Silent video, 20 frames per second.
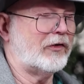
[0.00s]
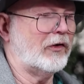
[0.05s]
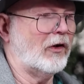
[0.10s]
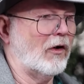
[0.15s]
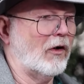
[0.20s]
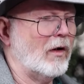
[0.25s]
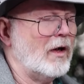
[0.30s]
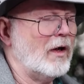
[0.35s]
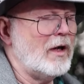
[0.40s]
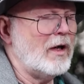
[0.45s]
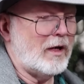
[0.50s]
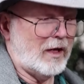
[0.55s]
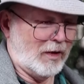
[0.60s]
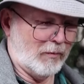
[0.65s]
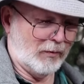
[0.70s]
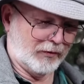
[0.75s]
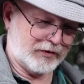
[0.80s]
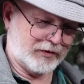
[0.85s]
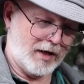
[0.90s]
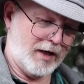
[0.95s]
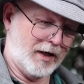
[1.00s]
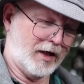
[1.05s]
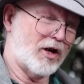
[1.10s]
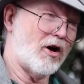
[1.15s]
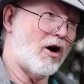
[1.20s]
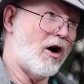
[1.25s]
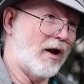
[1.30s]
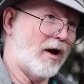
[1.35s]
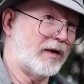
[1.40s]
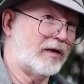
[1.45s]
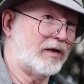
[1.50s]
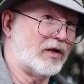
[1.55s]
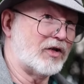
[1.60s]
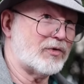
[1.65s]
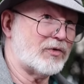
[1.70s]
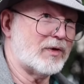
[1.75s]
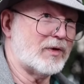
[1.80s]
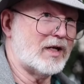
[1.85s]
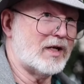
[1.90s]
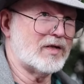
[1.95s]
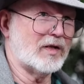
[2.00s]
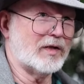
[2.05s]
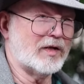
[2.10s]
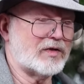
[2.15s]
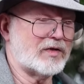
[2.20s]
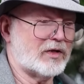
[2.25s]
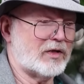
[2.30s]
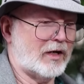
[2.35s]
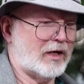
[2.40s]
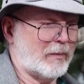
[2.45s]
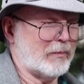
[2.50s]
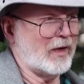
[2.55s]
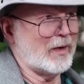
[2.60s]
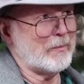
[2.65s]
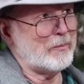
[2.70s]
So it was kind of caught in the trees at the time.